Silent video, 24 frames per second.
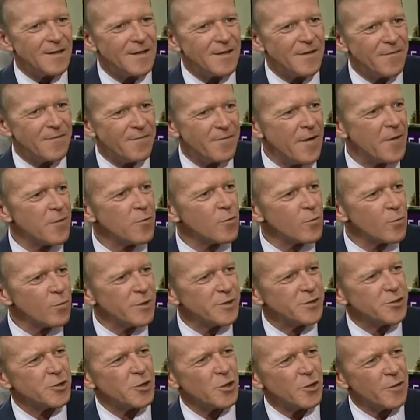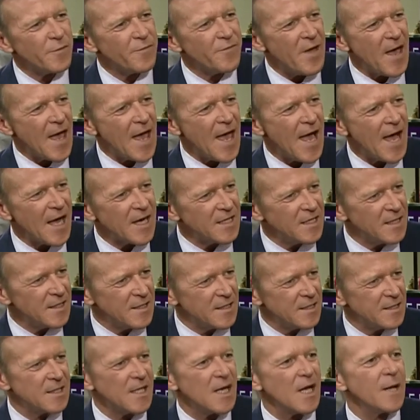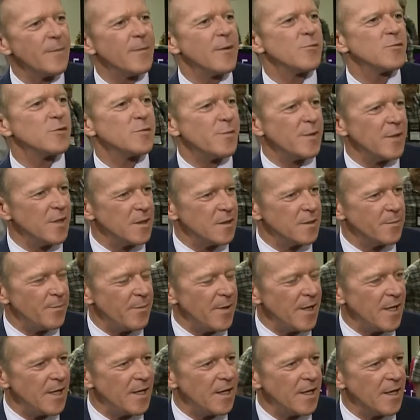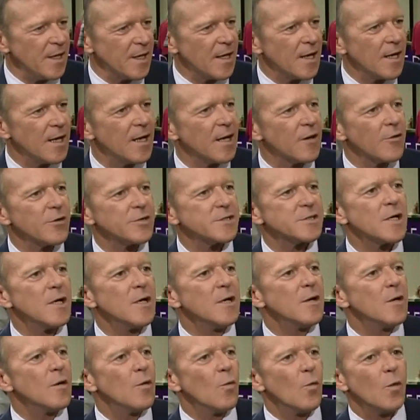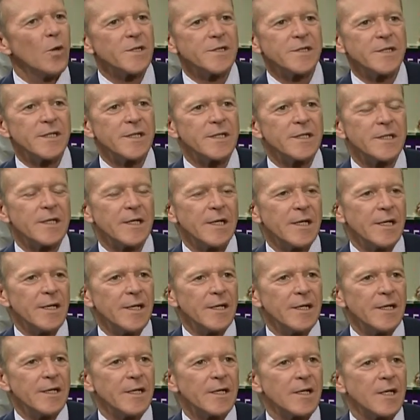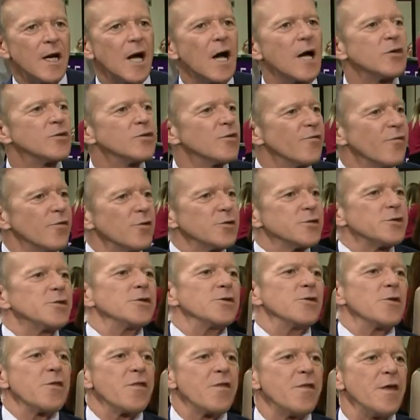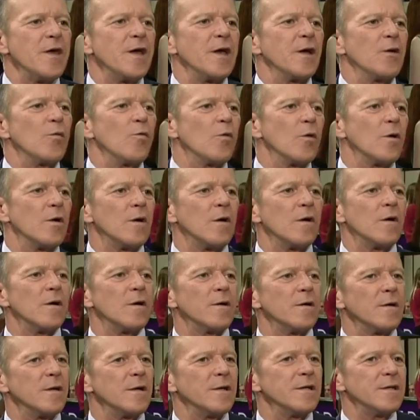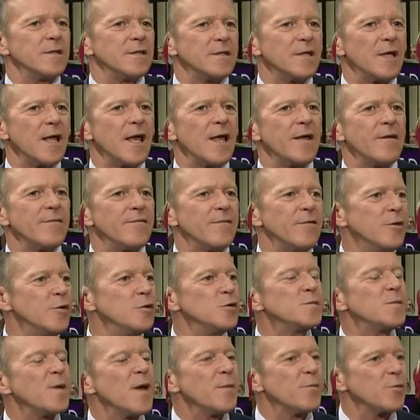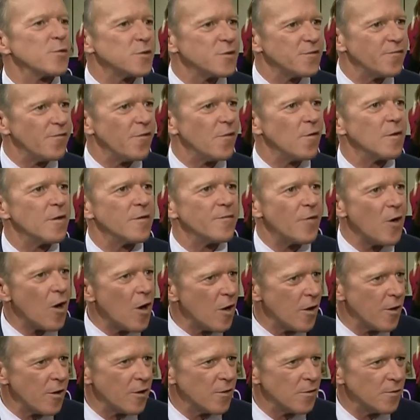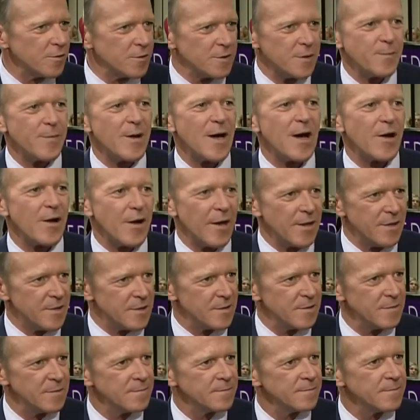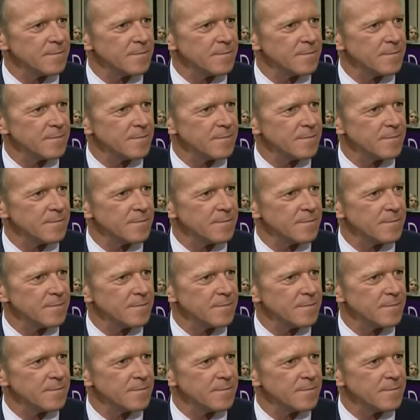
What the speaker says: the Federal Reserve Act at the time it was being debated in Congress, was it a controversial thing? Were newspapers full of articles about it?